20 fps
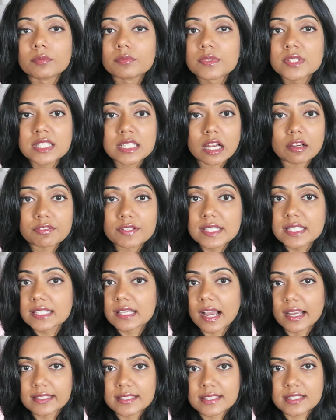stuff
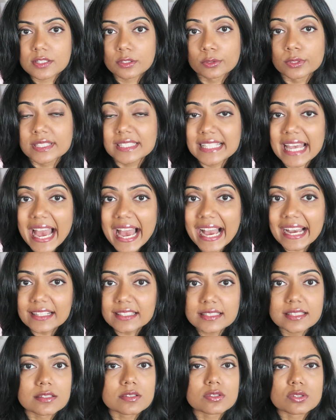inside is still
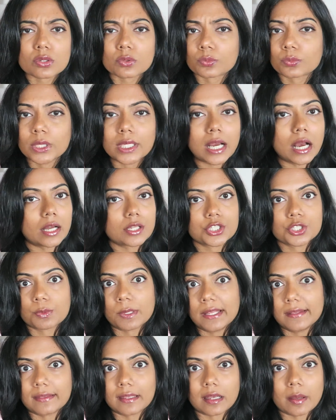intact, and so we can't do
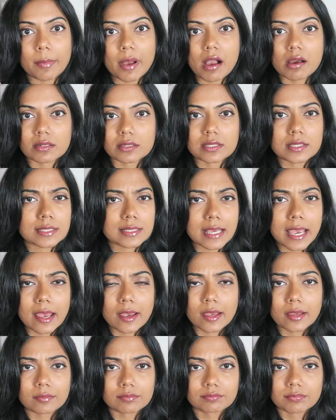anything about it. It's
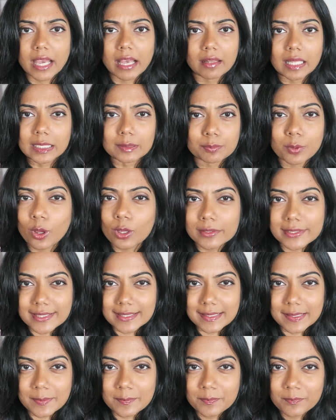airline
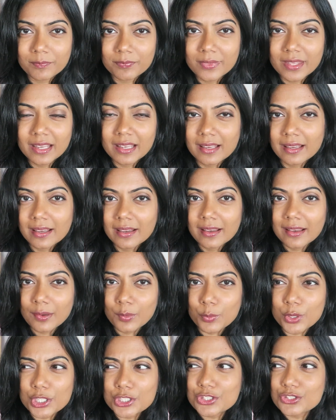policy.
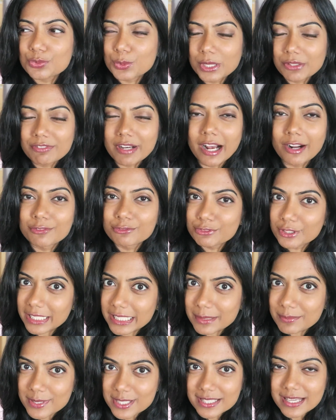Which we found
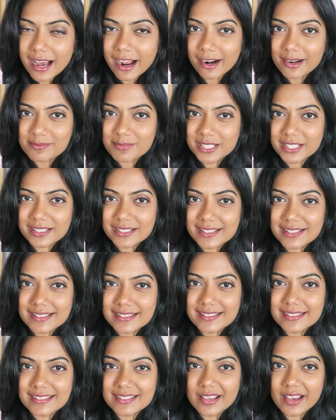really bizarre,
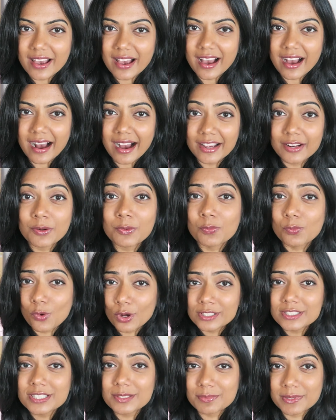because I don't
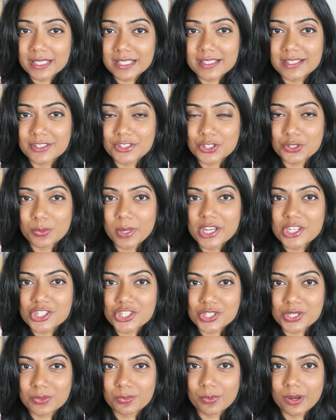want to be in a
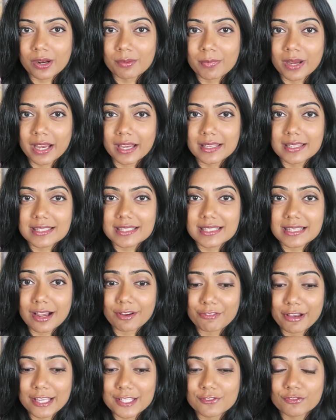situation where my
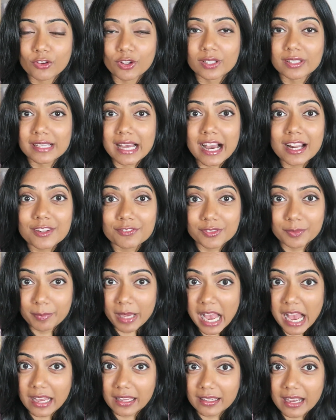stuff has fallen out of the
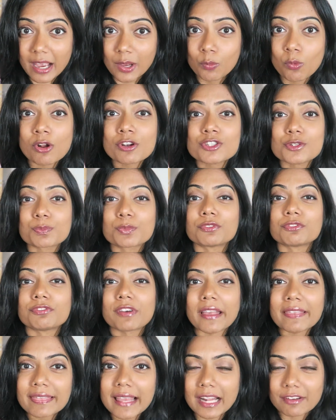bag. I want to prevent